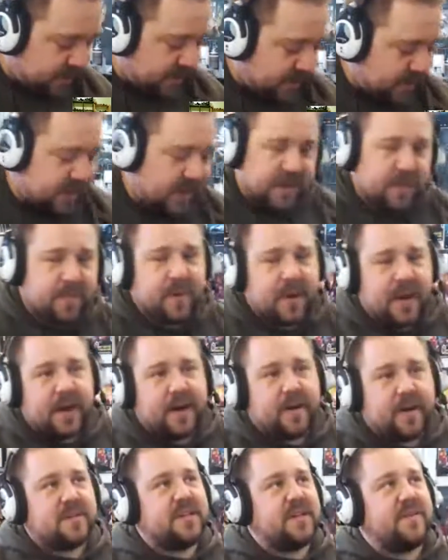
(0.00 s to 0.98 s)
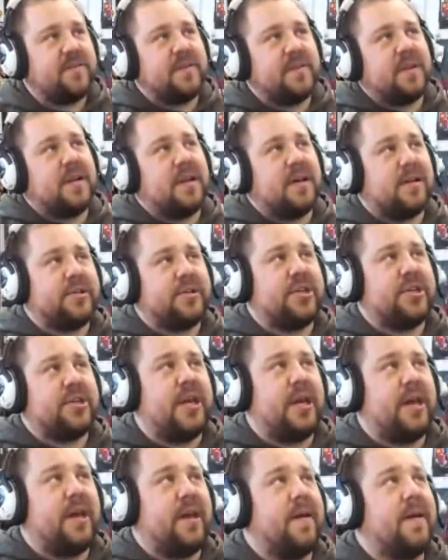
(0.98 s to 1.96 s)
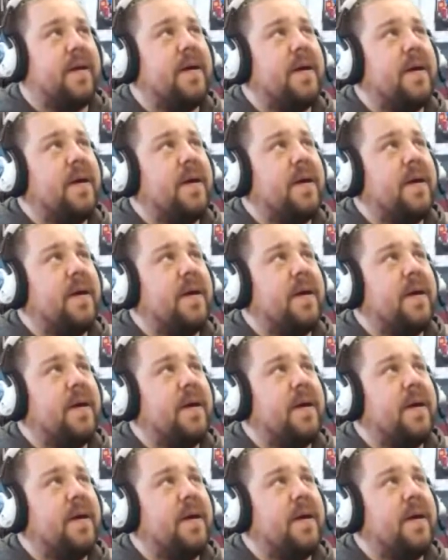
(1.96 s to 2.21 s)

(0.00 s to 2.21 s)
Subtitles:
but heresy for the last year.